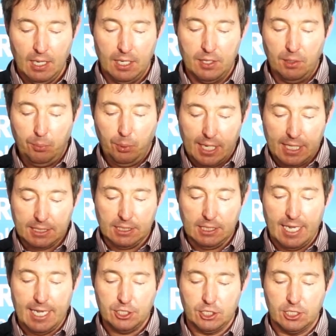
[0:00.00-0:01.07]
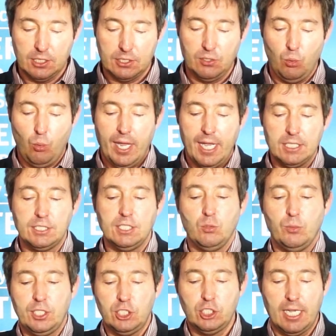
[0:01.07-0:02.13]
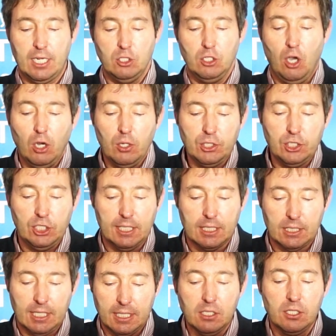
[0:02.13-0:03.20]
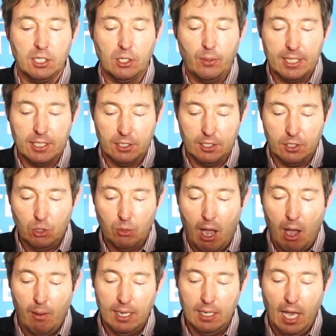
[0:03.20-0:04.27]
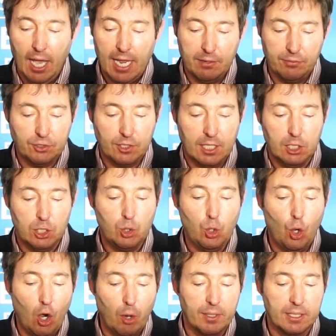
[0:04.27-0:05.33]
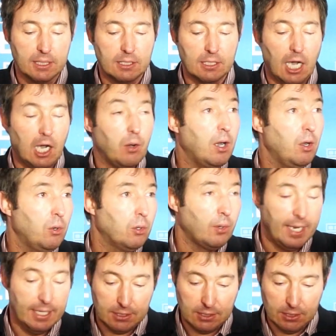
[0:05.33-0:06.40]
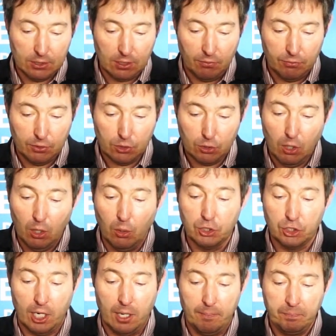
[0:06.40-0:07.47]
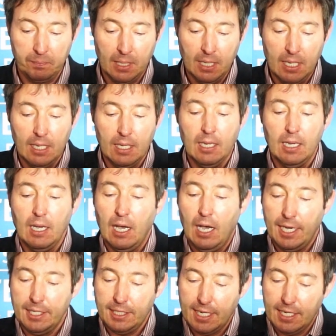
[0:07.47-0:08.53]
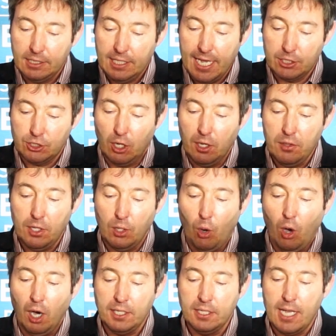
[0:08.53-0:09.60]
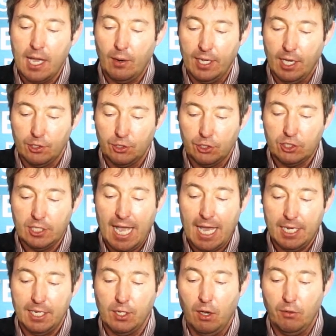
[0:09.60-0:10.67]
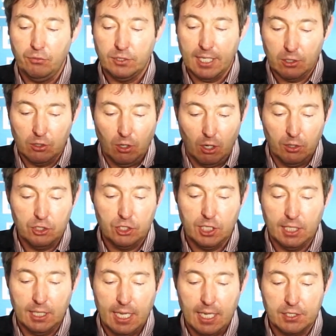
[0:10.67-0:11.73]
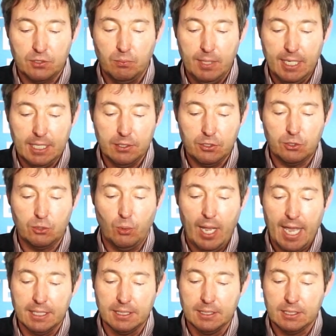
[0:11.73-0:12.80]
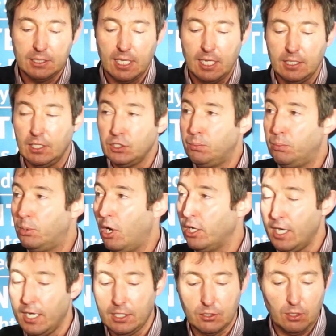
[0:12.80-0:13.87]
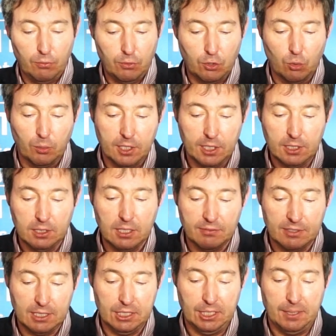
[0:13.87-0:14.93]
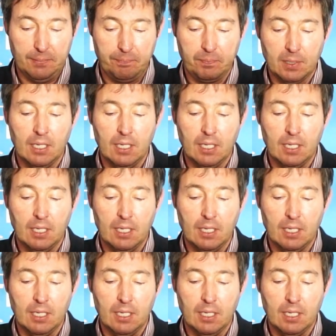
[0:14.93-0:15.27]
In the present age, it is the ways in which technology is integrated into our lives that determines our horizons of disclosure. Heidegger takes on the ordinary understanding of technology as means to ends and as products of human activity.